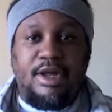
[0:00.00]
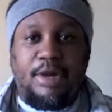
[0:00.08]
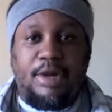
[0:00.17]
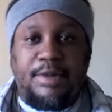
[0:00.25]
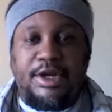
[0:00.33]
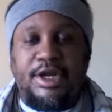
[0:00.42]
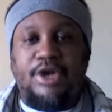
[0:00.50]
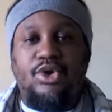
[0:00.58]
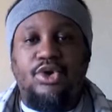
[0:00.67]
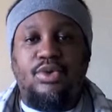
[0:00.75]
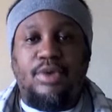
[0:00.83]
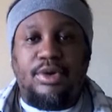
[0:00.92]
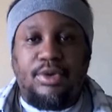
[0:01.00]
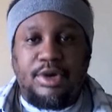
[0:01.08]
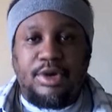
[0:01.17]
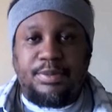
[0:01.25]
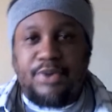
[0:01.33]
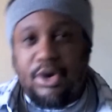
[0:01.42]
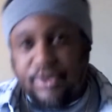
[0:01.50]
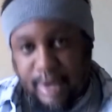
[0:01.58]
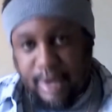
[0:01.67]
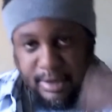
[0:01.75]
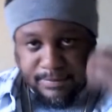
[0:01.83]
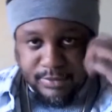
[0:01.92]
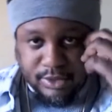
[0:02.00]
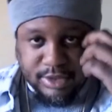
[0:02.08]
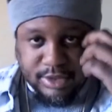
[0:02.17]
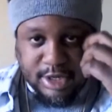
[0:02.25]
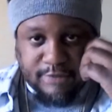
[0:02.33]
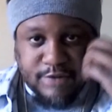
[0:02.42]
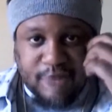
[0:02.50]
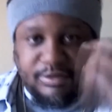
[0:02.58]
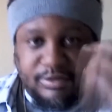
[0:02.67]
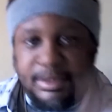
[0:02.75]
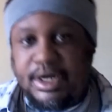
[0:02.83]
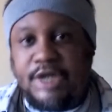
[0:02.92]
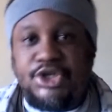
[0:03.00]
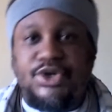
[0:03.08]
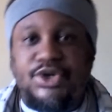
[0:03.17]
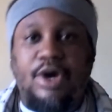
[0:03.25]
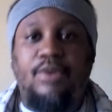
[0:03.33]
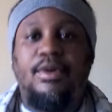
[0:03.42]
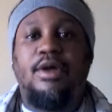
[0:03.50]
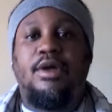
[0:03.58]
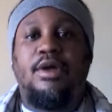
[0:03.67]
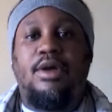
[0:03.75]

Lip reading: up under their New World Order program, okay, of government control,